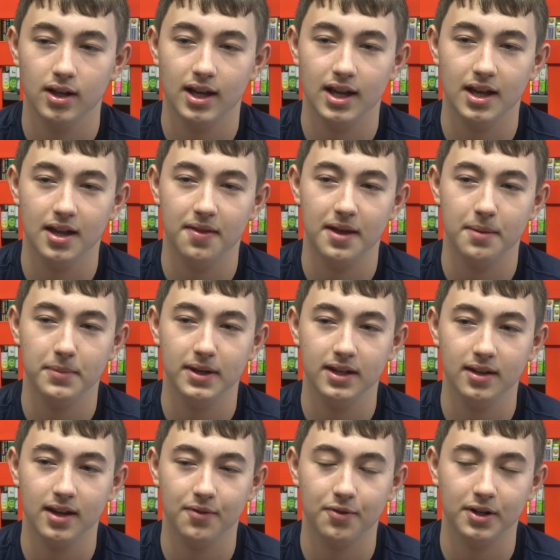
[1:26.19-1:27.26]
and they
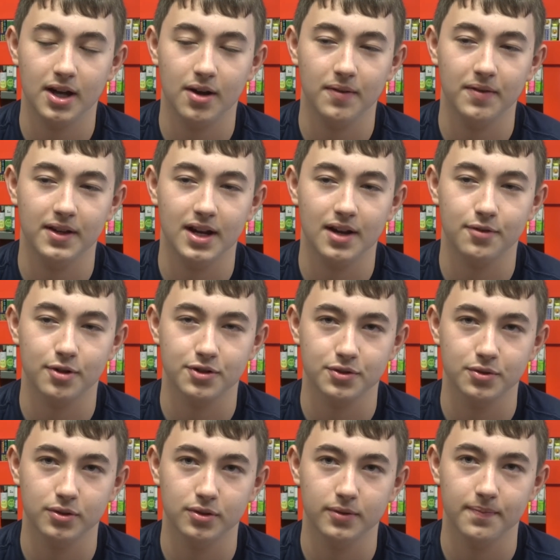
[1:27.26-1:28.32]
meet every now and then after
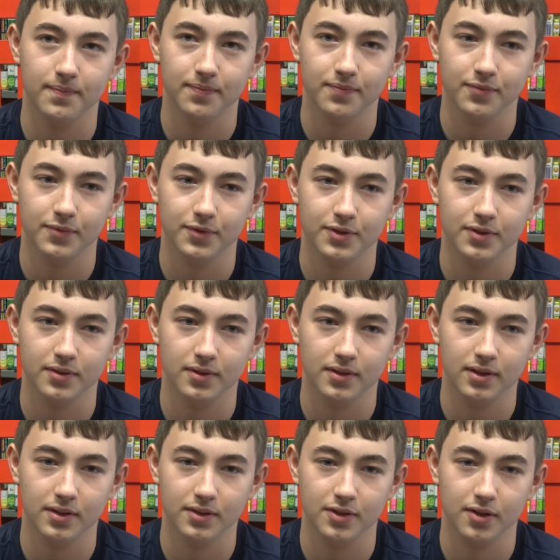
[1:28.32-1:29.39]
school
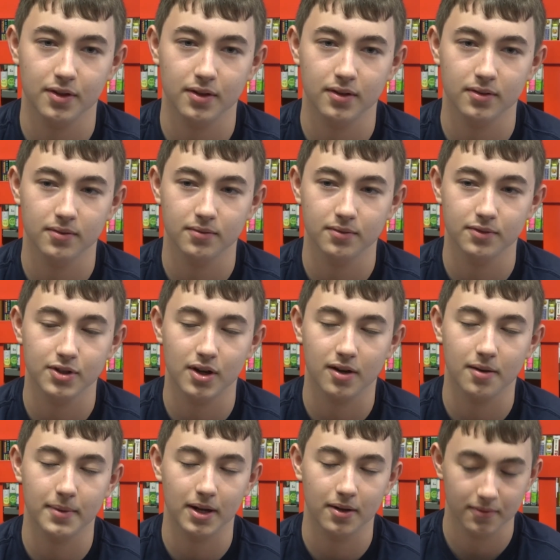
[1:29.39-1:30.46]
to talk
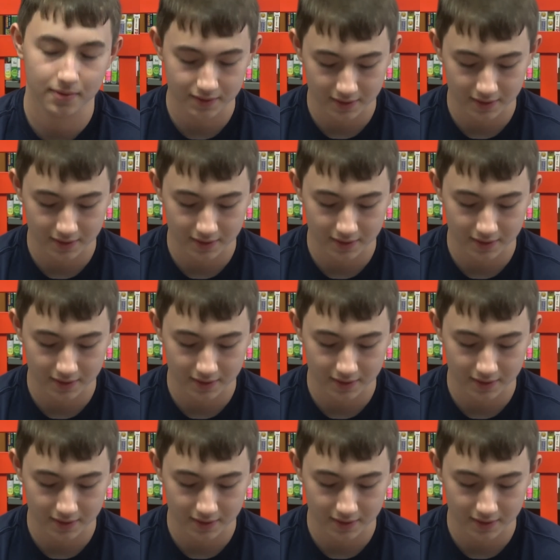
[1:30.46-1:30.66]
about